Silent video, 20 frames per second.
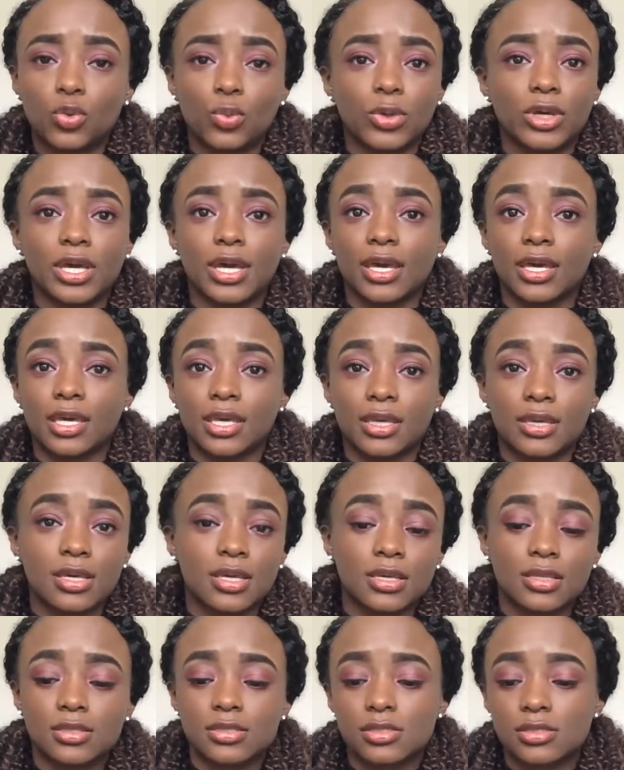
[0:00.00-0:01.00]
We got
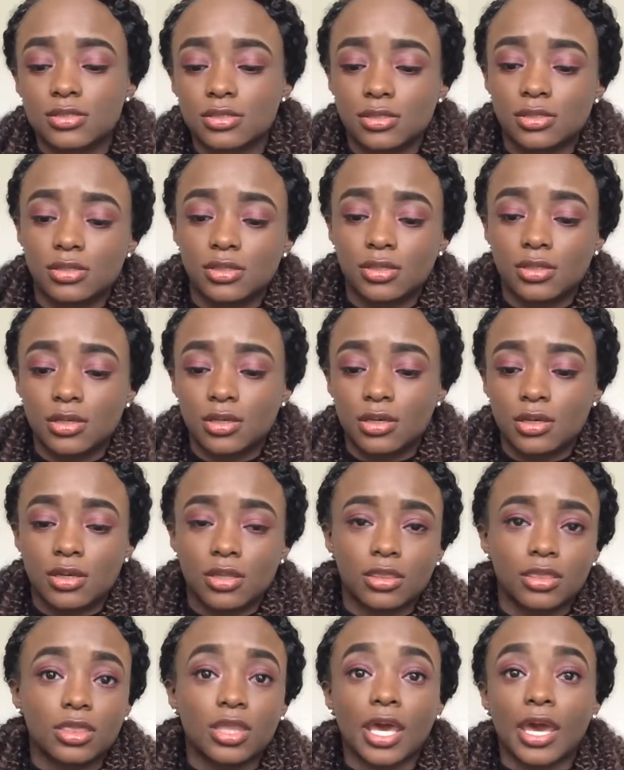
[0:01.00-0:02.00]
kids.
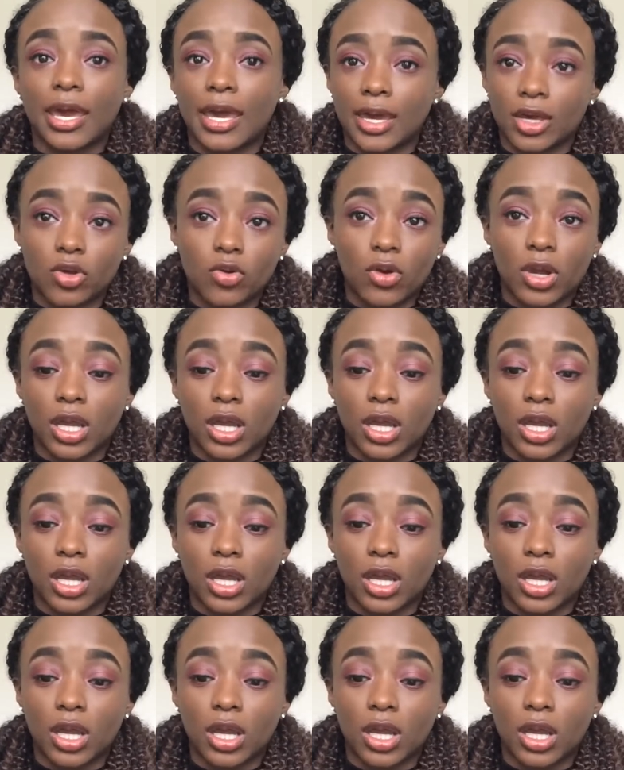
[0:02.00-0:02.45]
They act